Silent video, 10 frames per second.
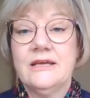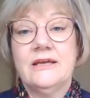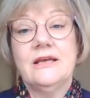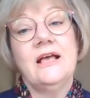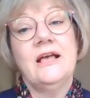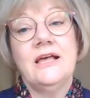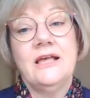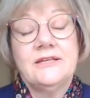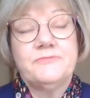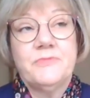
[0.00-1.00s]

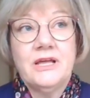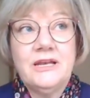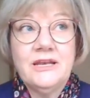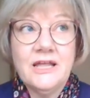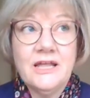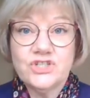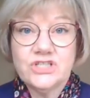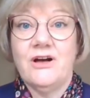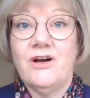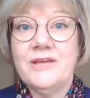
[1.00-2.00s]
And by
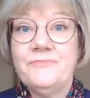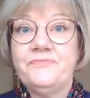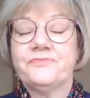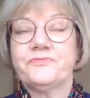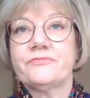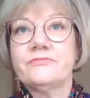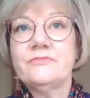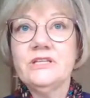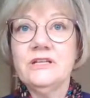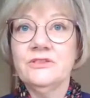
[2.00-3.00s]
lunchtime,
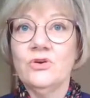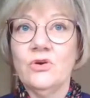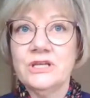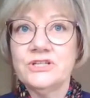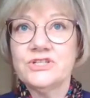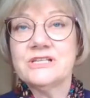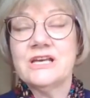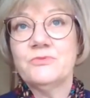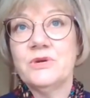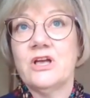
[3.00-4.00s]
the college
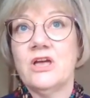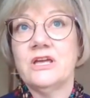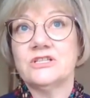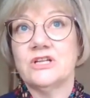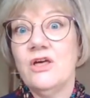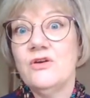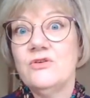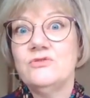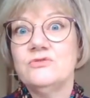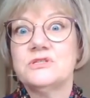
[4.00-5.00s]
said, we're going to
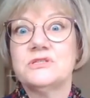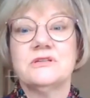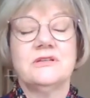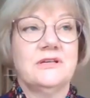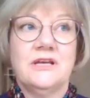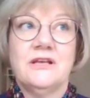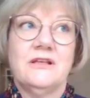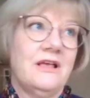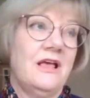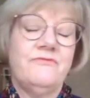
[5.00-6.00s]
close.
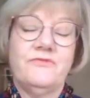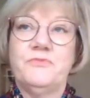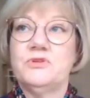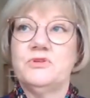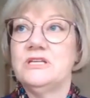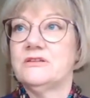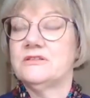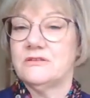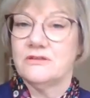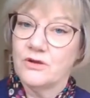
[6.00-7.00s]
Everybody
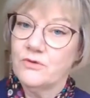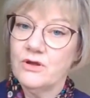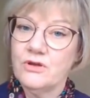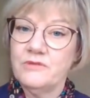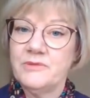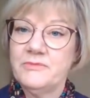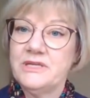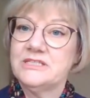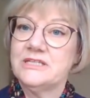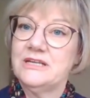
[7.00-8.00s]
go home immediately